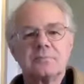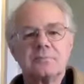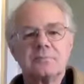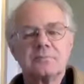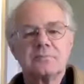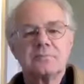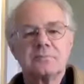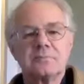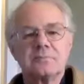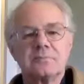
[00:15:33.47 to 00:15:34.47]

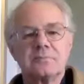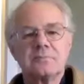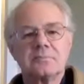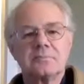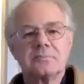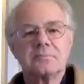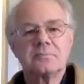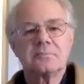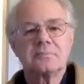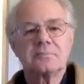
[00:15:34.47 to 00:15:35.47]

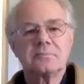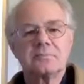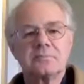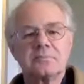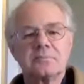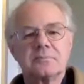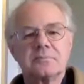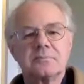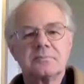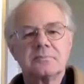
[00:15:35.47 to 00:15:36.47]

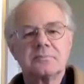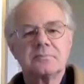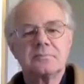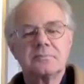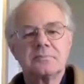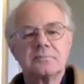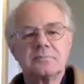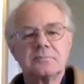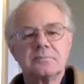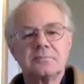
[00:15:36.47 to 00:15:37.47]

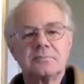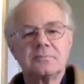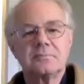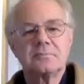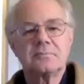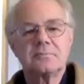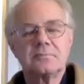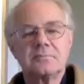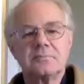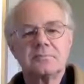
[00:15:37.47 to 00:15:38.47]

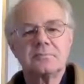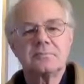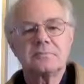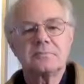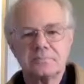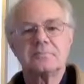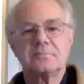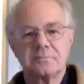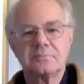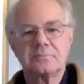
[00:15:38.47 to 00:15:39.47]

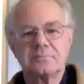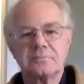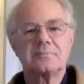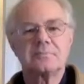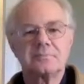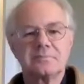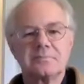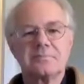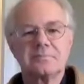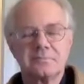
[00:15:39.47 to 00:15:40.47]

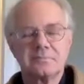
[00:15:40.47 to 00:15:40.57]
(not speaking)